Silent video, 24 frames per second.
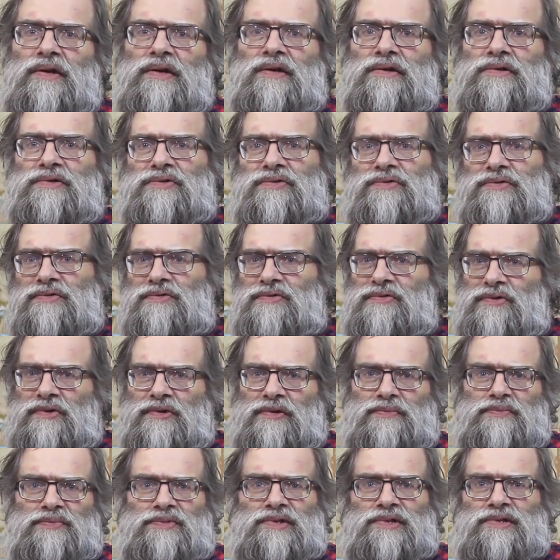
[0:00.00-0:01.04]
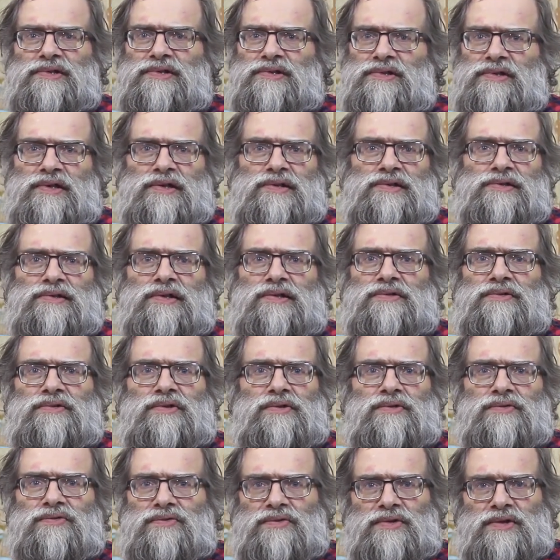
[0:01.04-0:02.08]
it should drop these things that
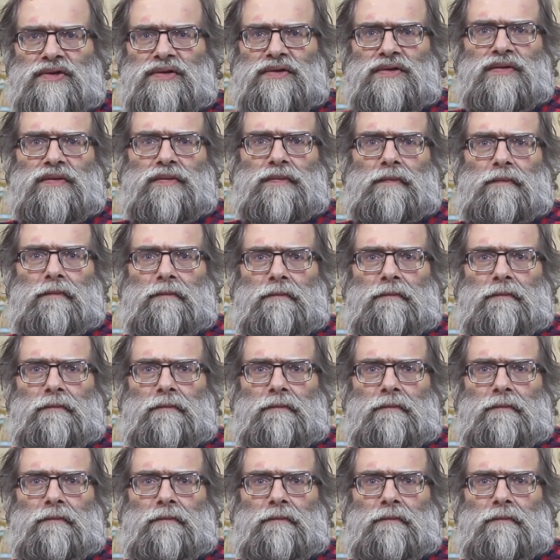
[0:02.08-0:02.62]
don't work.